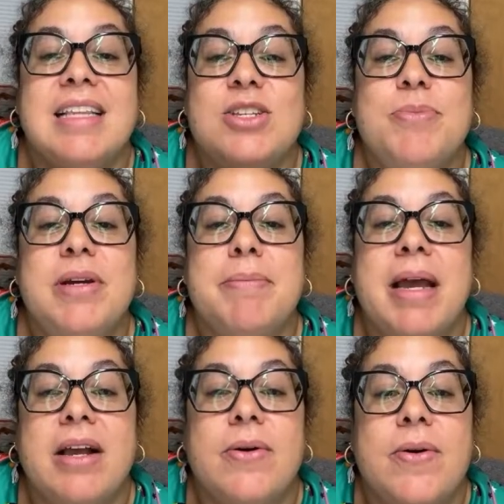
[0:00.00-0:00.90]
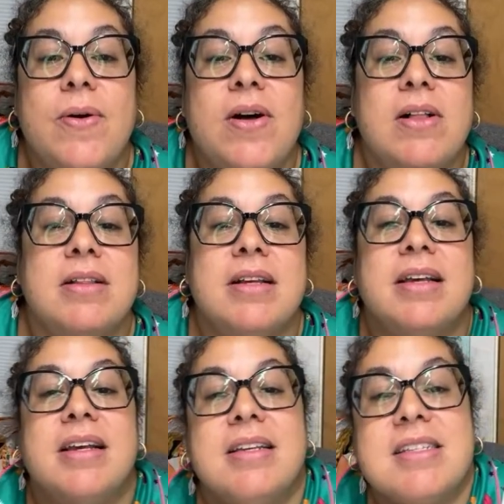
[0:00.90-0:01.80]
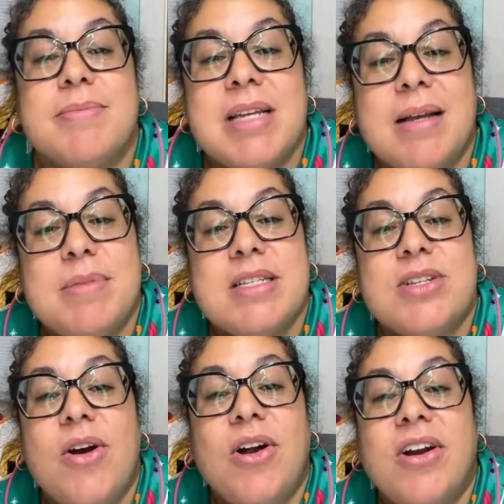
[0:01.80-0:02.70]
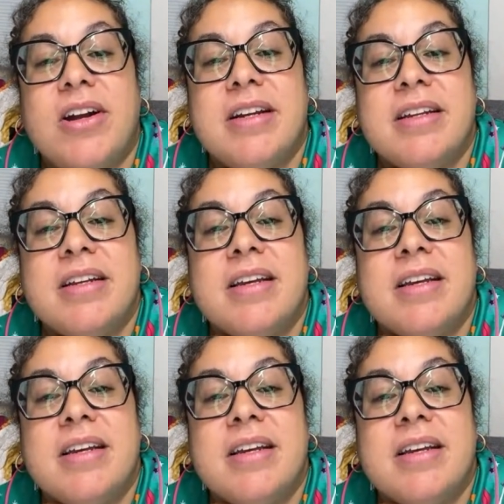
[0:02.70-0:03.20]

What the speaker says: to bring back a haul. Sometimes it's hard.